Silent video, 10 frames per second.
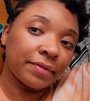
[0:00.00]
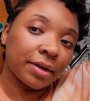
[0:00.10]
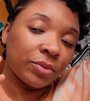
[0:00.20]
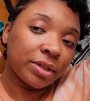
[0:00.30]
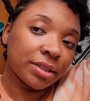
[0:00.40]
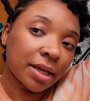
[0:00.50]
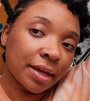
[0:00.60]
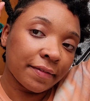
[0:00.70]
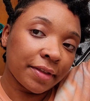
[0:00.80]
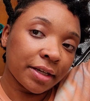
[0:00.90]
I wanted to
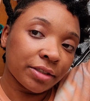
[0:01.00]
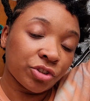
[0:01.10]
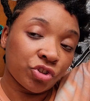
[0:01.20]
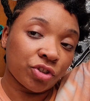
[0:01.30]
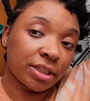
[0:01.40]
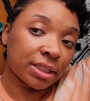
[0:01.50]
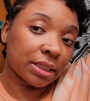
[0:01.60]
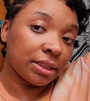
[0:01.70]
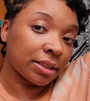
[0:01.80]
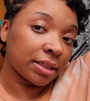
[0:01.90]
have that distressed
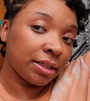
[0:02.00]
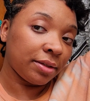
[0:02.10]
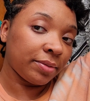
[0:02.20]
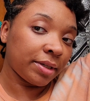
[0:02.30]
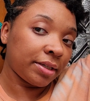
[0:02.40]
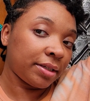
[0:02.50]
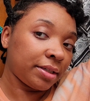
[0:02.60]
look anyway.